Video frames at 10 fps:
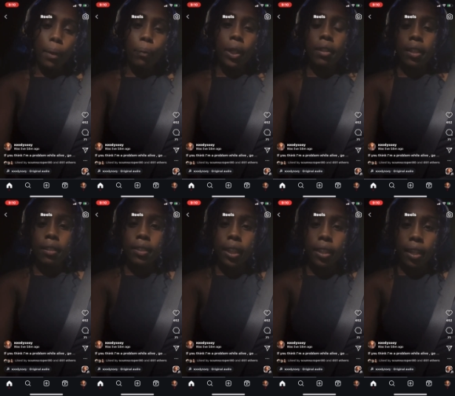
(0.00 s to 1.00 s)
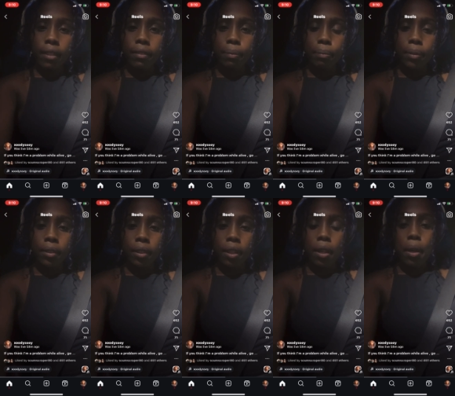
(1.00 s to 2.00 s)
But when are they going to take care of them?
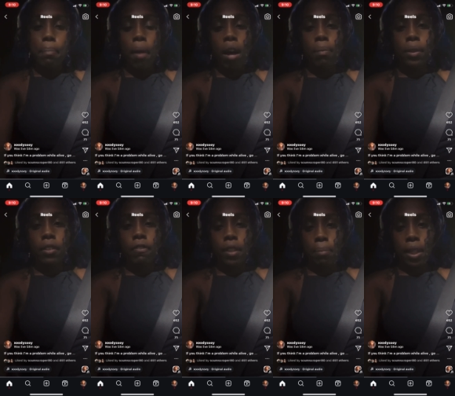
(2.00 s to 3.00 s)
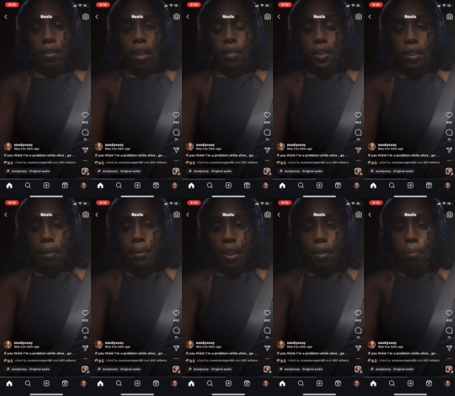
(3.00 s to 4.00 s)
Moms are females that have
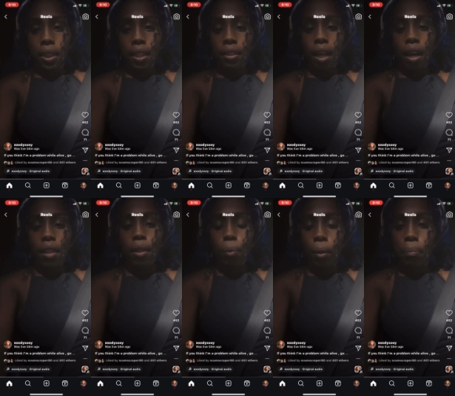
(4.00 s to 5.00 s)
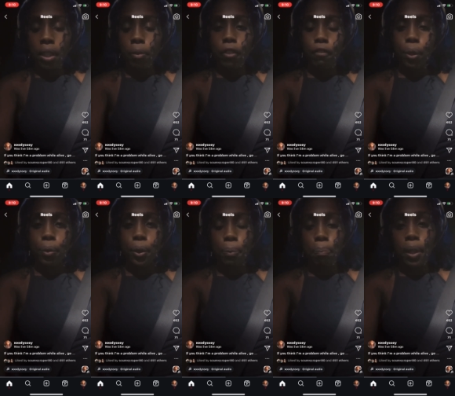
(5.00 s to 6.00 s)
stepped in because other women refuse
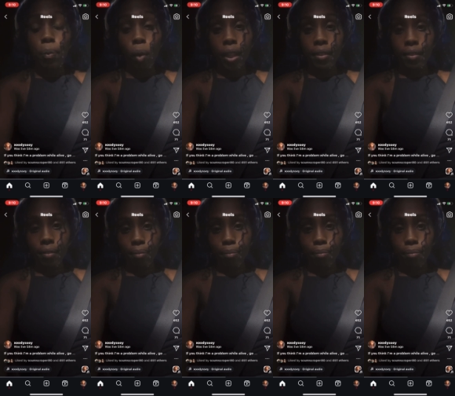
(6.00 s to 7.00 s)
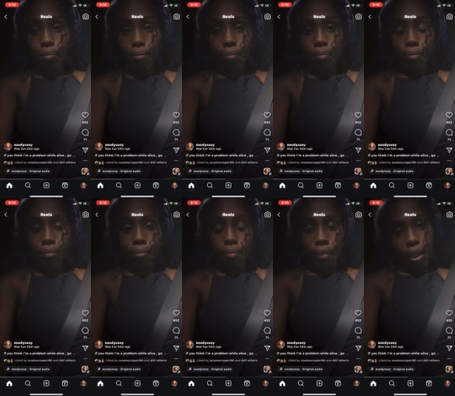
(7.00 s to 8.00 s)
to be one.
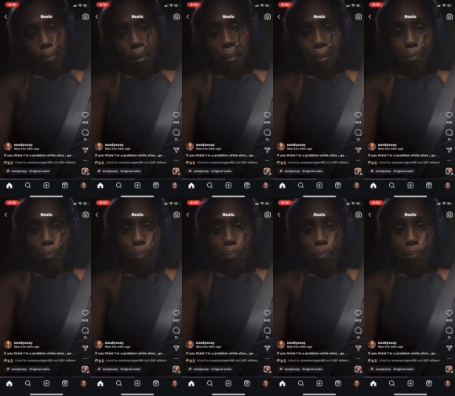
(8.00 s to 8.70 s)
That's my mom.